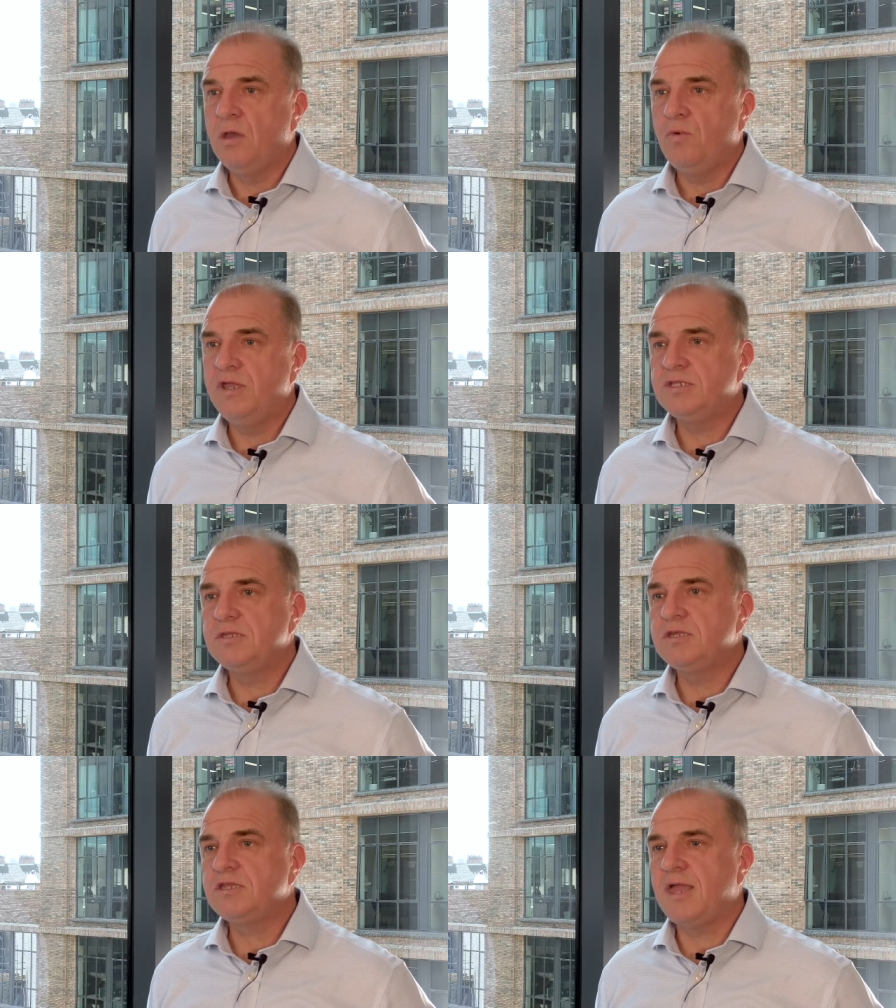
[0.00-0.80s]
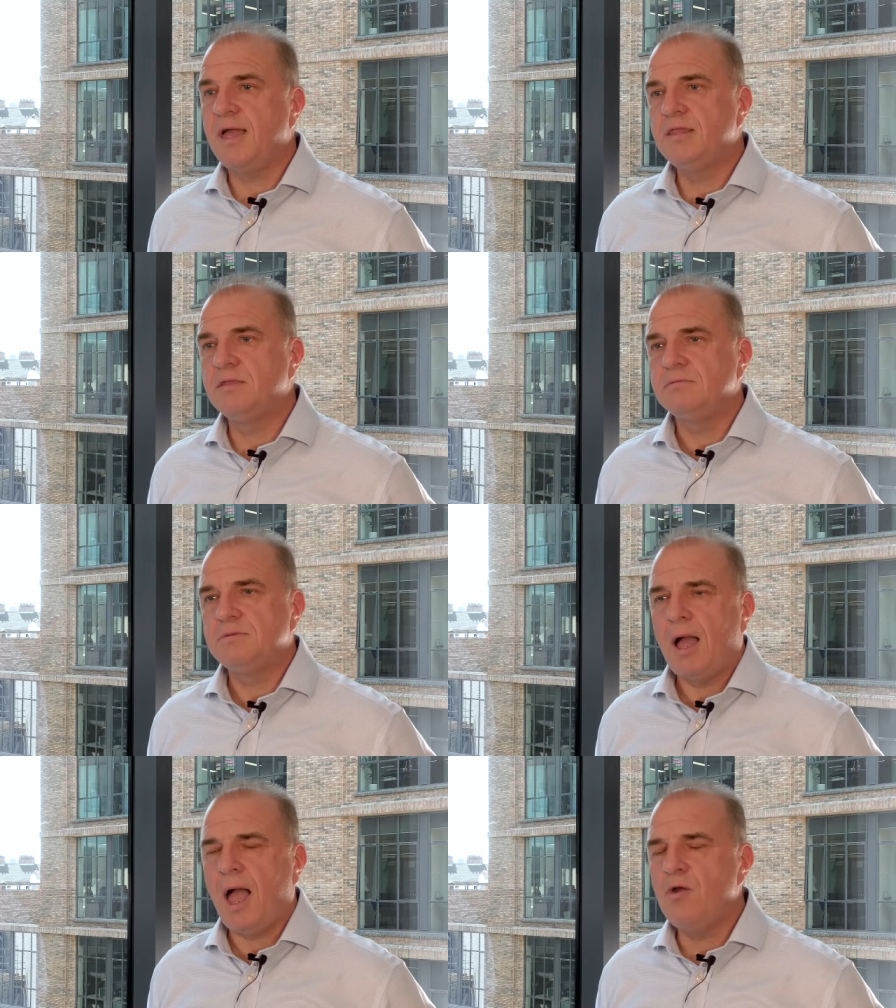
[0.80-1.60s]
We need to understand
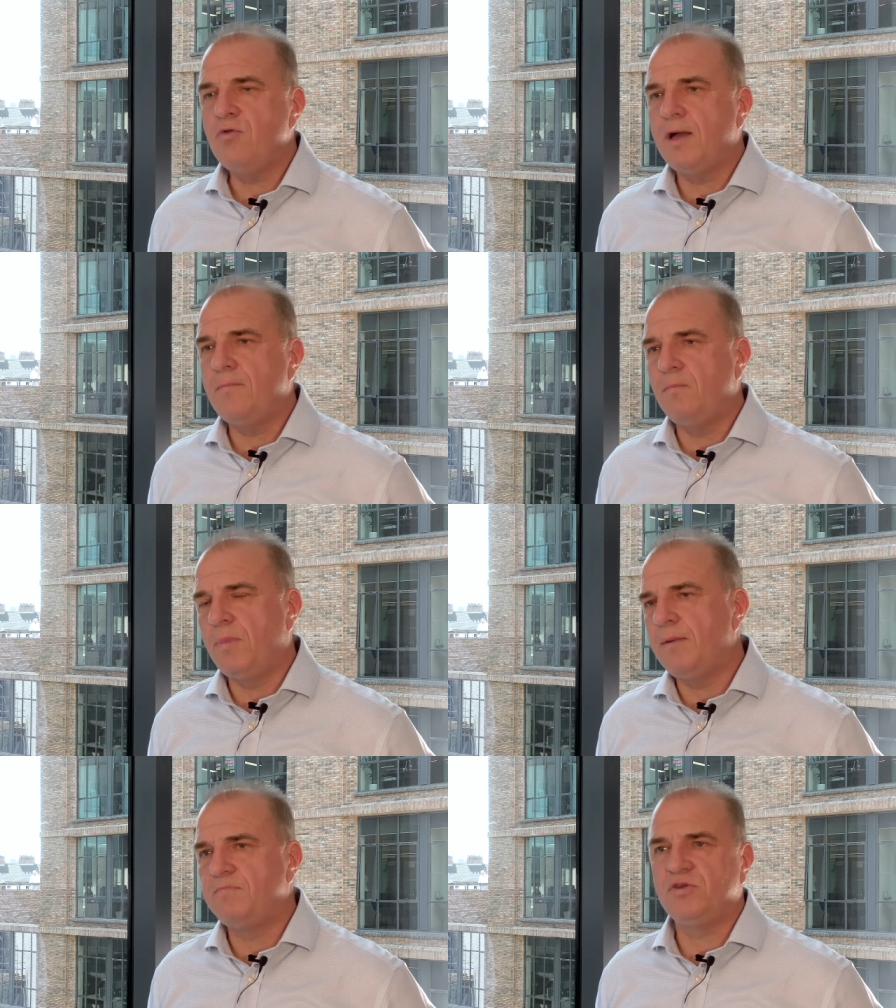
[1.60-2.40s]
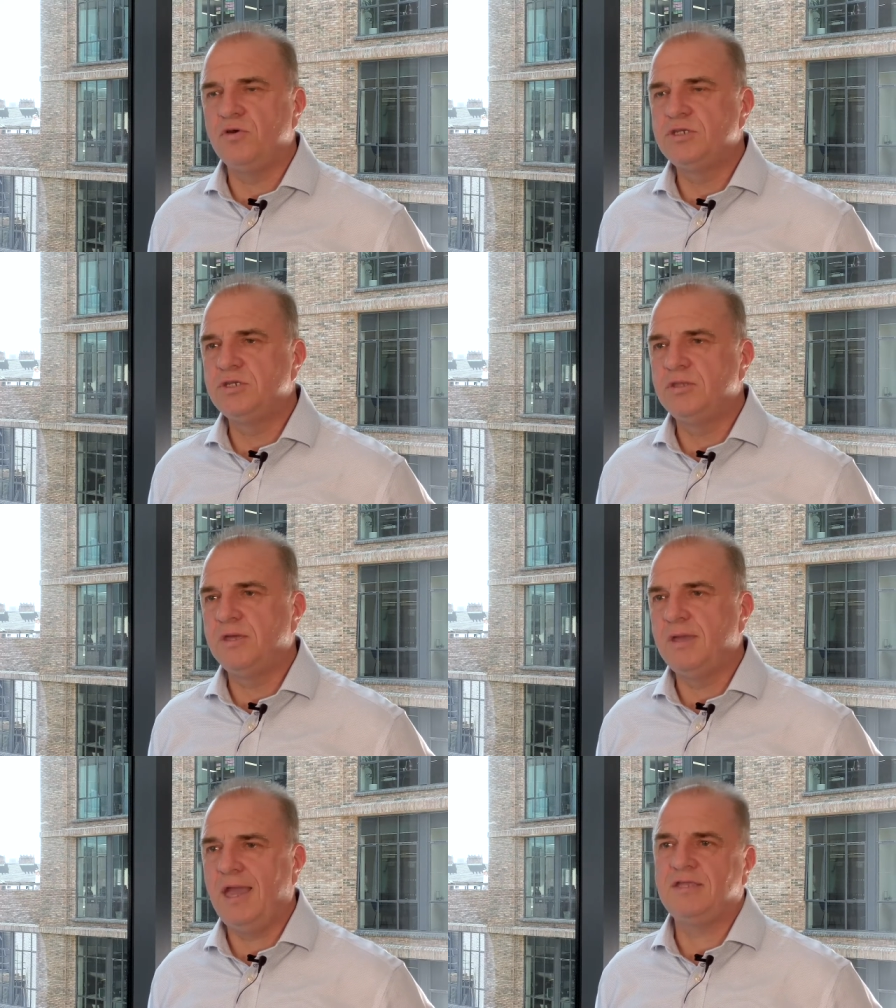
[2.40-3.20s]
how that maps onto
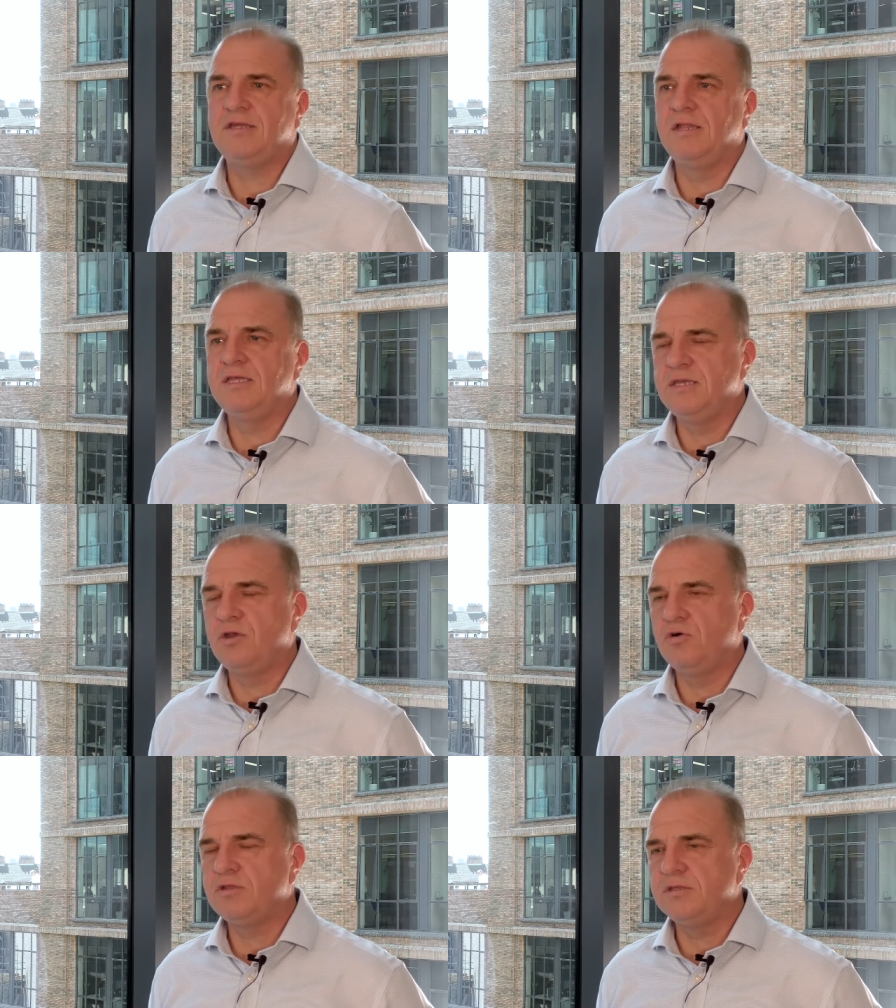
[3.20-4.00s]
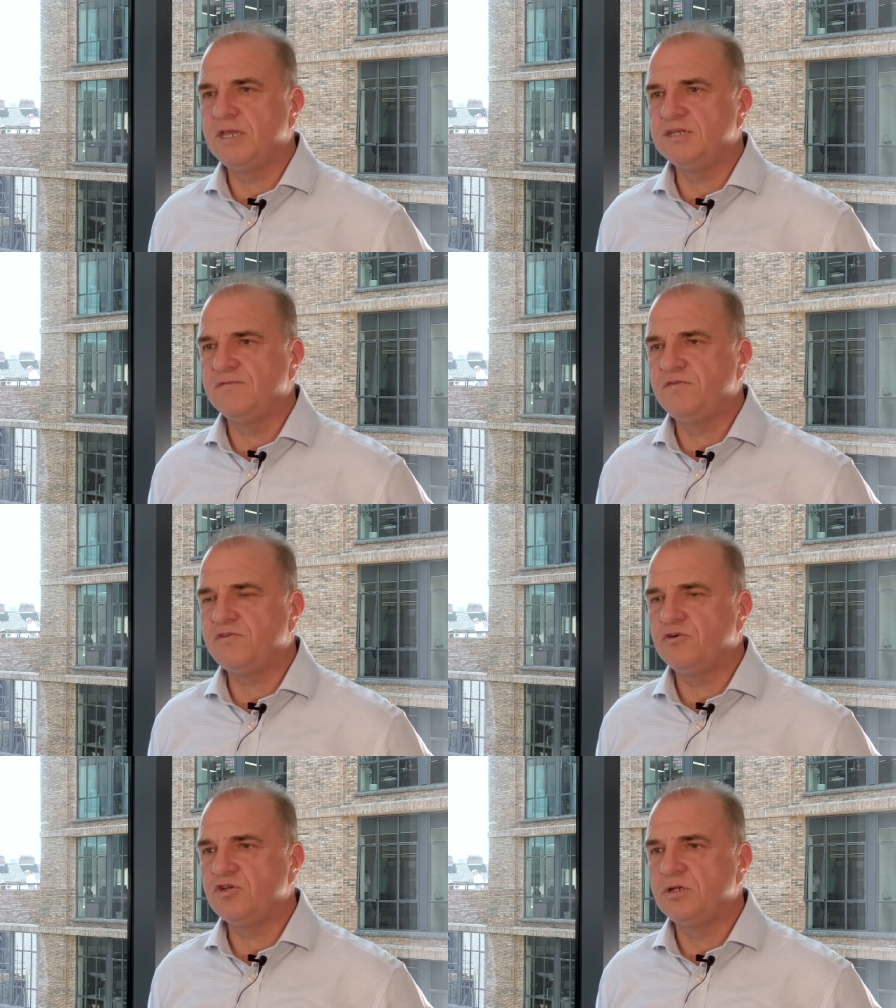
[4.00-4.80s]
the escalating cost of data
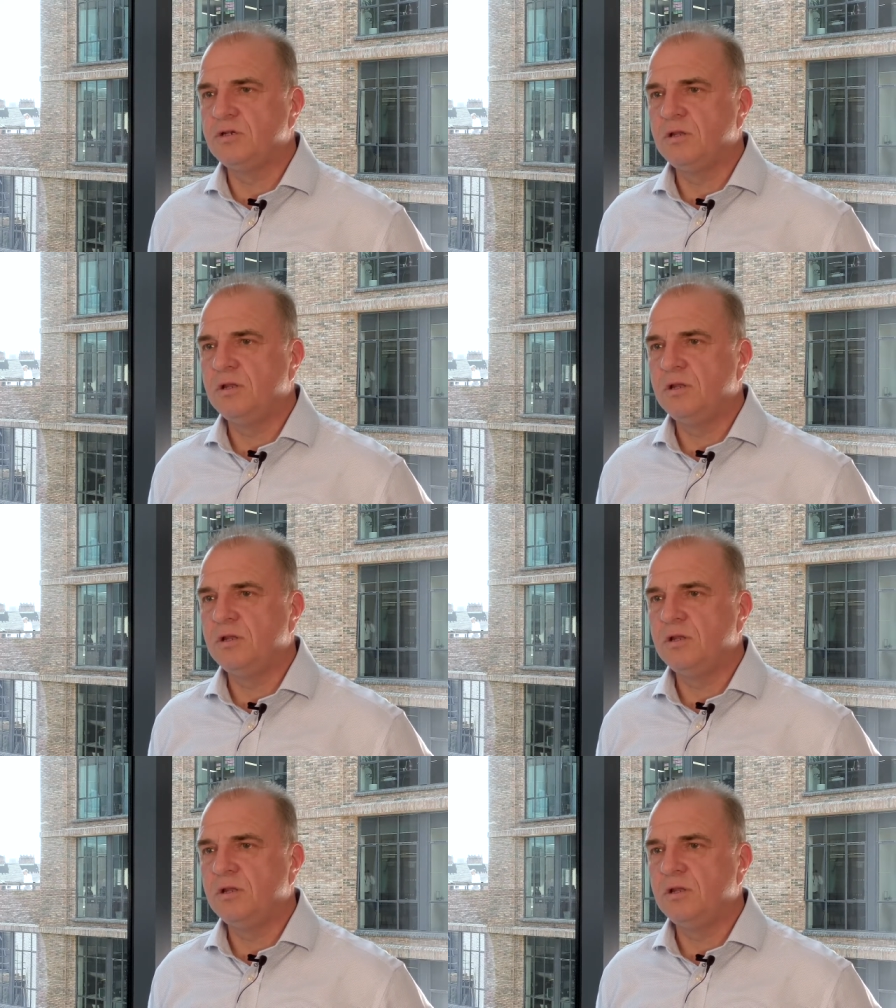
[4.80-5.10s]
infrastructure